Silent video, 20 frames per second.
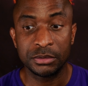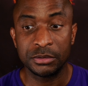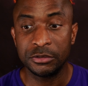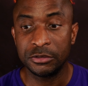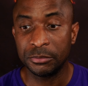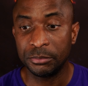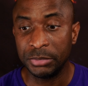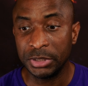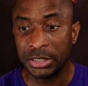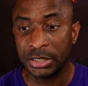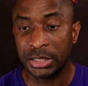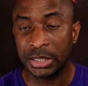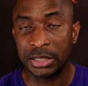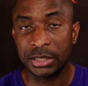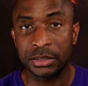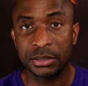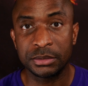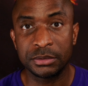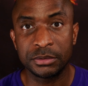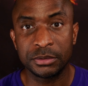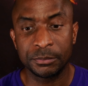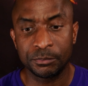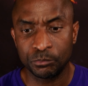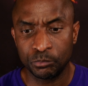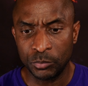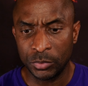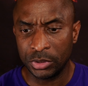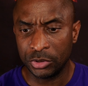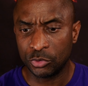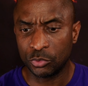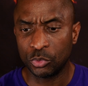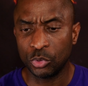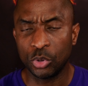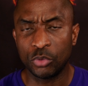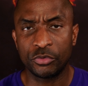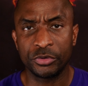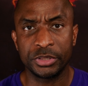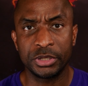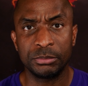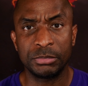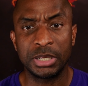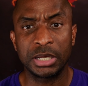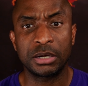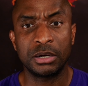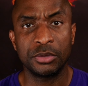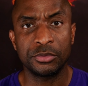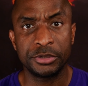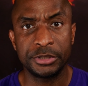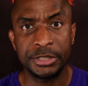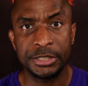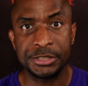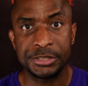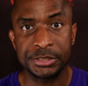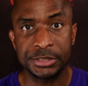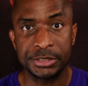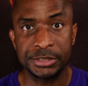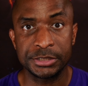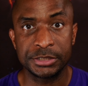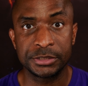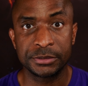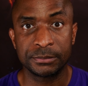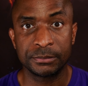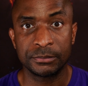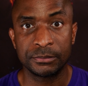to be like, to rule over them like other nations,